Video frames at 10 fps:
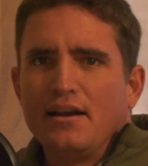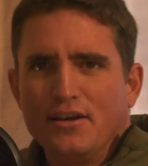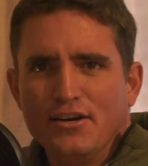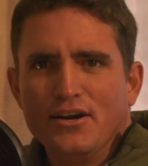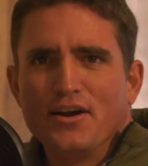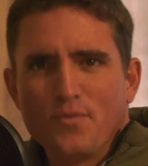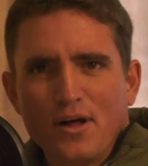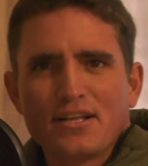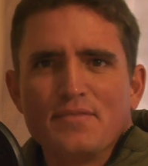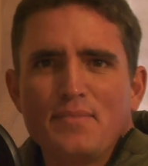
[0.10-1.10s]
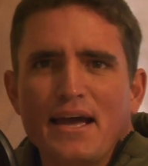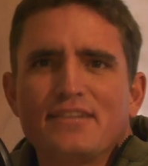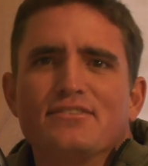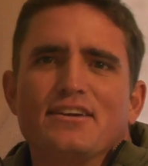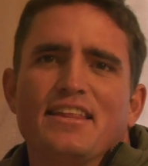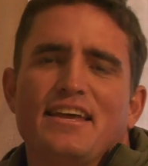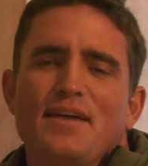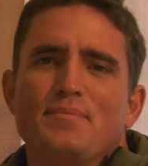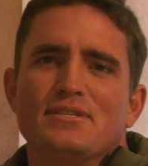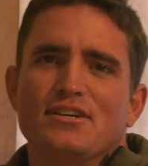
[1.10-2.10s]
Hello, and welcome back to another
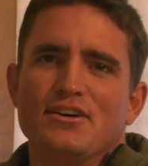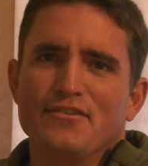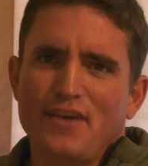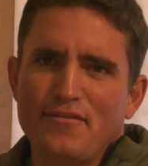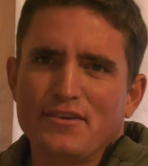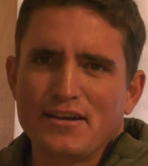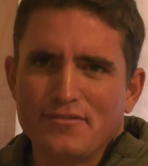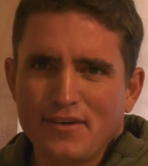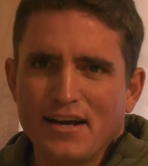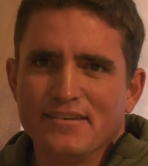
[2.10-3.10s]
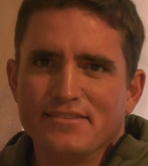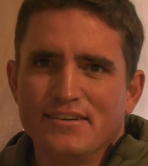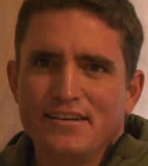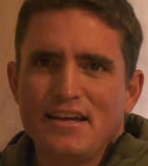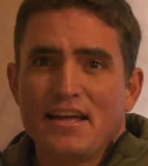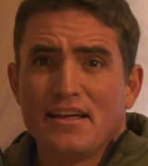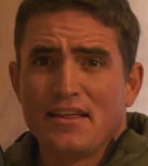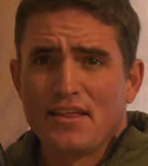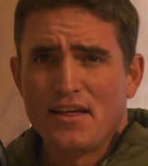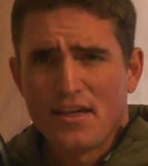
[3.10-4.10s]
episode of Africa 5,
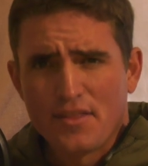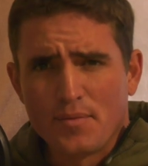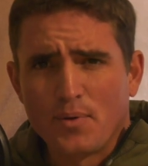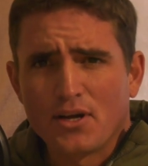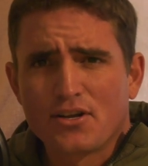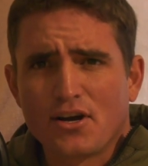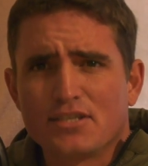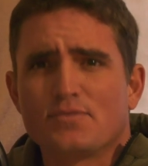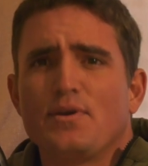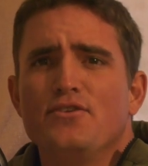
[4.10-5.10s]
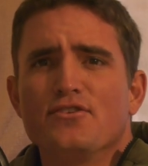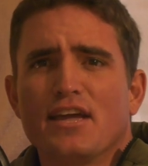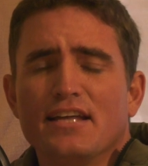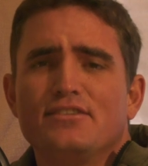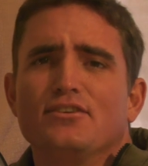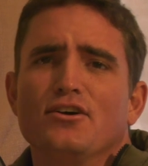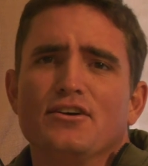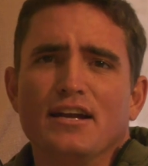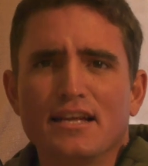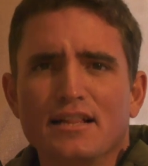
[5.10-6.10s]
the podcast where you get to
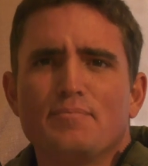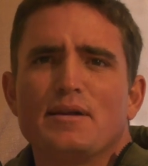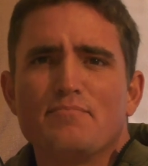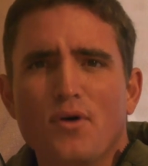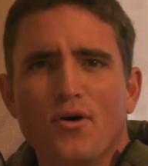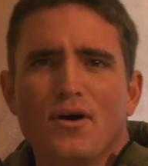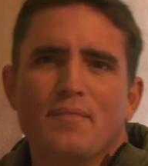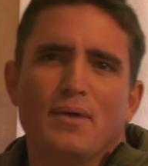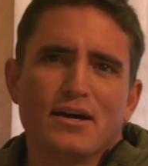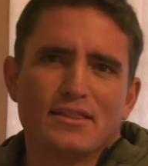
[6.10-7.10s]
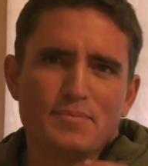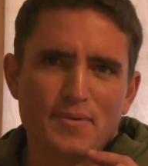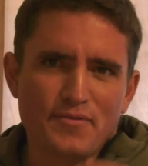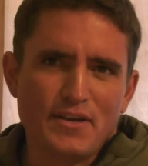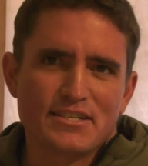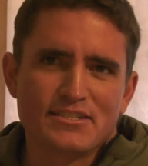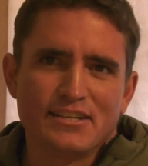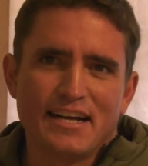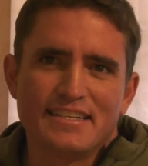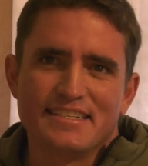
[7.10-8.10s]
learn a little bit more about the
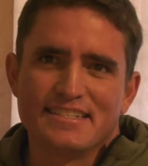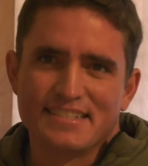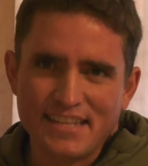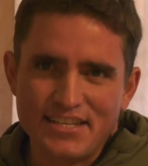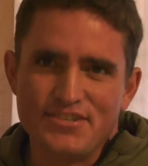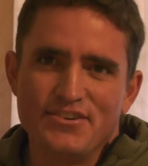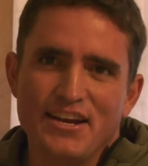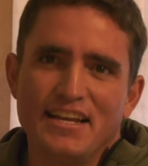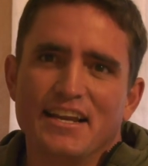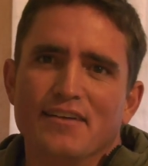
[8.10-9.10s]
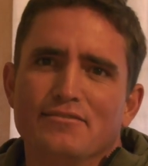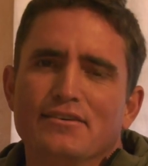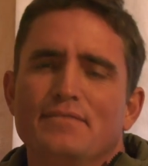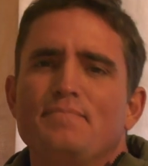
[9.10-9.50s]
professional hunters that you really love.